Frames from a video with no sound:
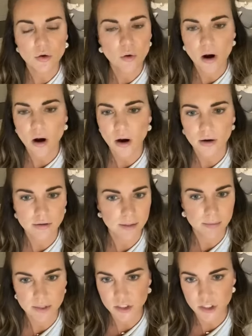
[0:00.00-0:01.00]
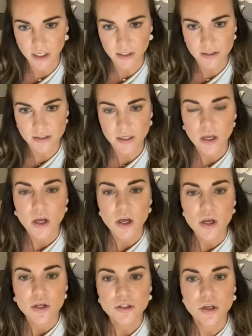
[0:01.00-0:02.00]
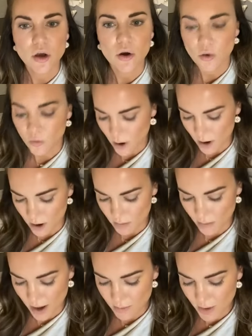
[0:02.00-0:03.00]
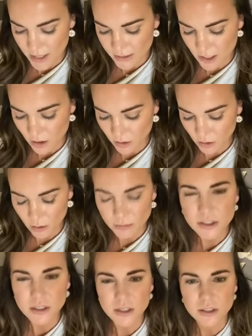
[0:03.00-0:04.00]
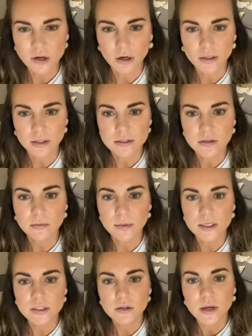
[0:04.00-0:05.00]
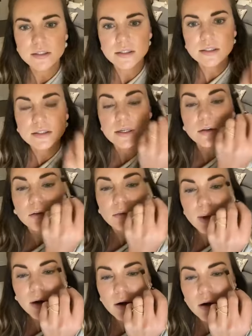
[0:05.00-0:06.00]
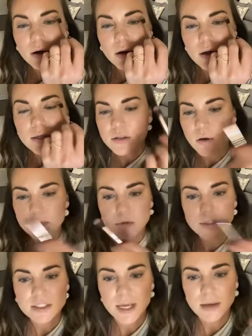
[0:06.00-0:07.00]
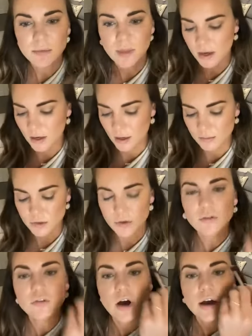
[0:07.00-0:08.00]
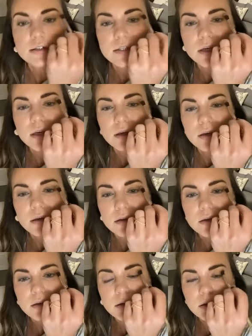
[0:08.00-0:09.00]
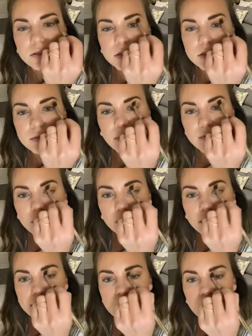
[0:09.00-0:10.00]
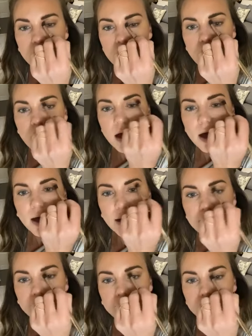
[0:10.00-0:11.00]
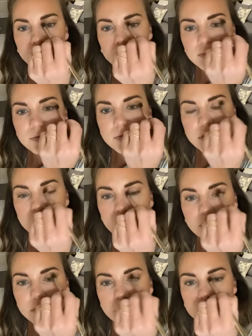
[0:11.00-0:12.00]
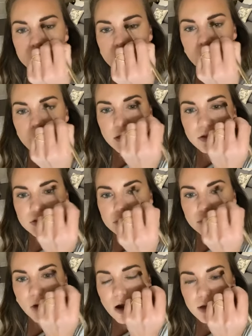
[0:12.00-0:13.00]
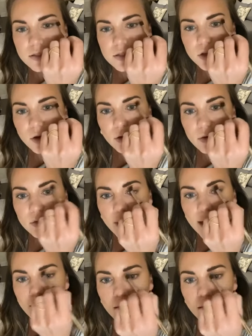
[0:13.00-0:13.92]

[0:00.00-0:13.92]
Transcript: are lip and cheeks. So I might tell you, I'm just gonna darken this a little bit so you guys can see it a little better. So I'm doing the same thing. I'm doing Foxy just above the crease. So do what you're drawn to. Like,